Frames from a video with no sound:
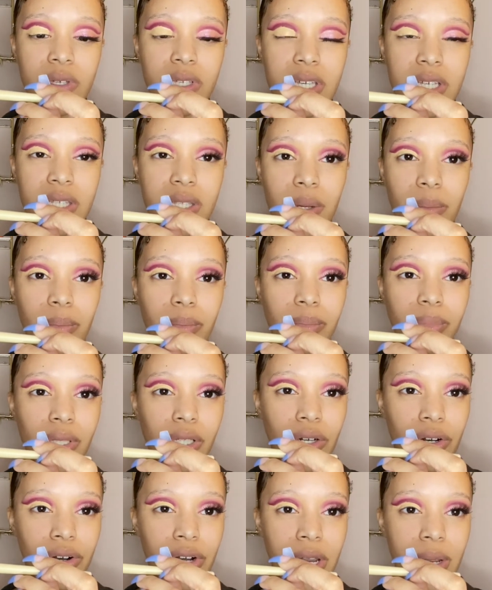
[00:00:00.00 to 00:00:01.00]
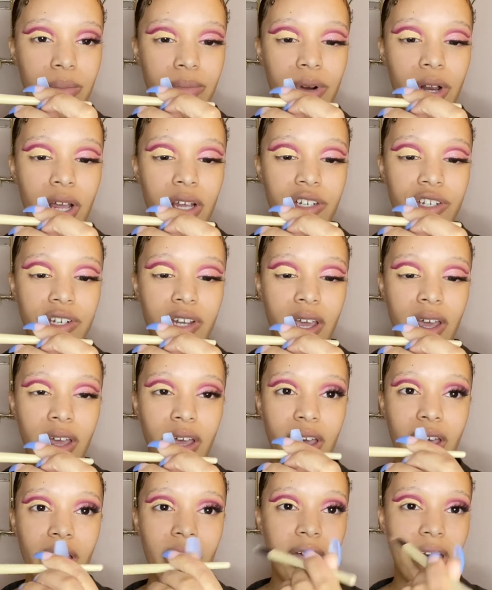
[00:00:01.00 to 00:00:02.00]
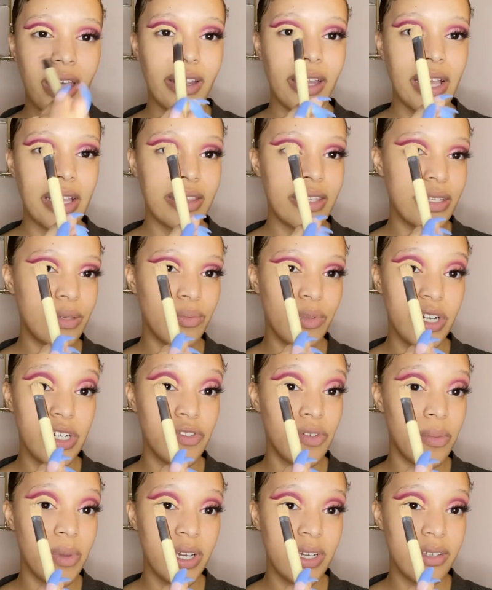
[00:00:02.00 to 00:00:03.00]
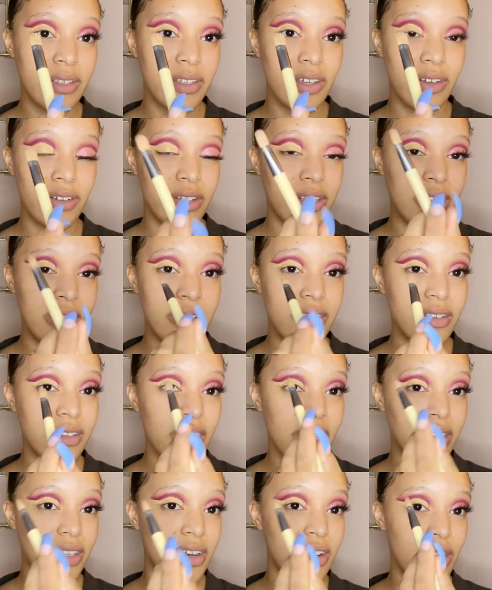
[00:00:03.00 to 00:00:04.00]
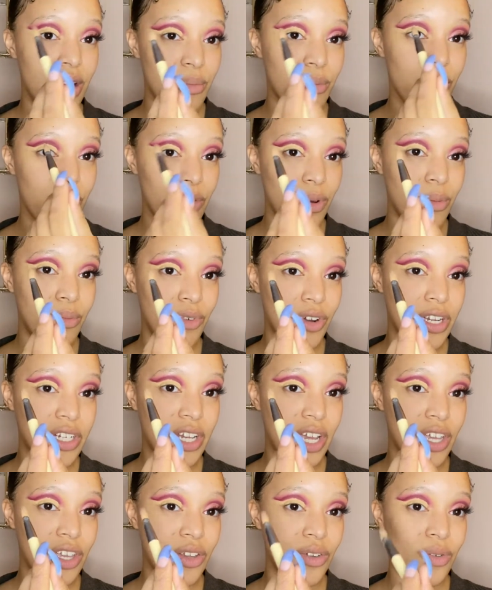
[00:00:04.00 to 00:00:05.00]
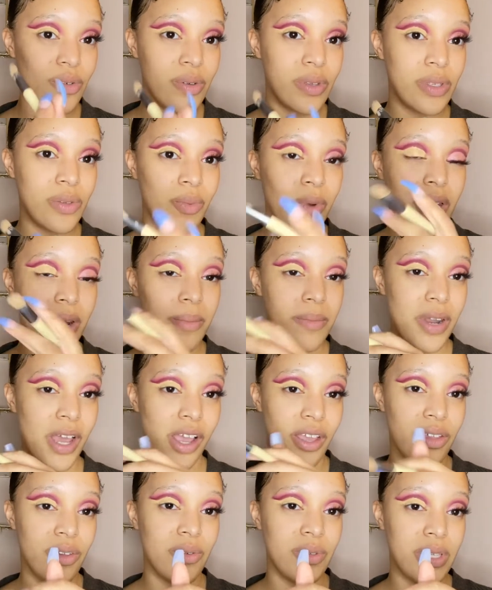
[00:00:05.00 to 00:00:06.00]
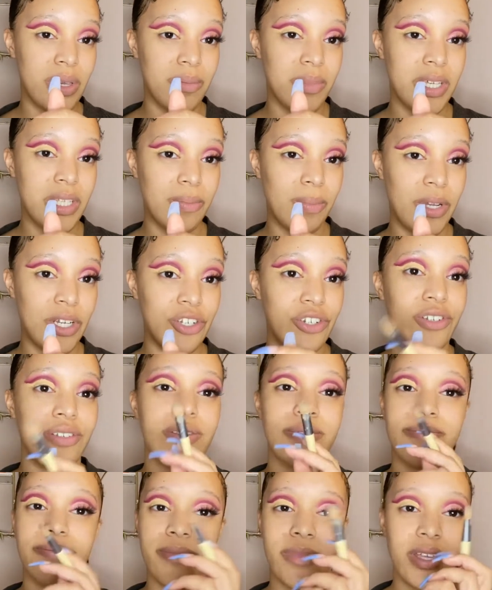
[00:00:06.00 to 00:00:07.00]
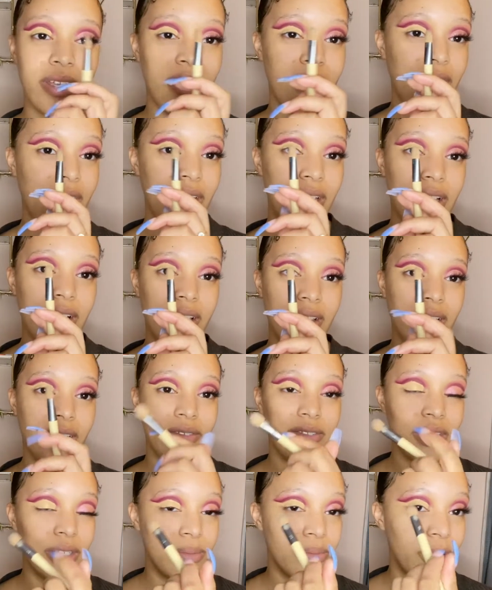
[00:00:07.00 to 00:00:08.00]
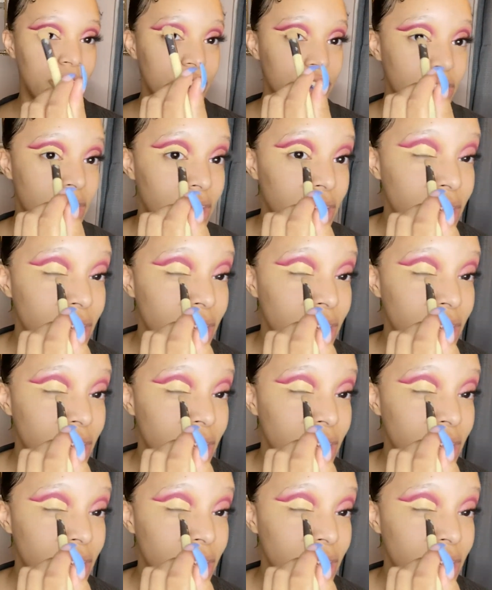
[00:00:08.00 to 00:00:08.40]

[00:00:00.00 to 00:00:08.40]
It's the blurring brush. I like this brush for my concealer. This is like the #1 brush I use when I'm not using my sponges. Love this brush.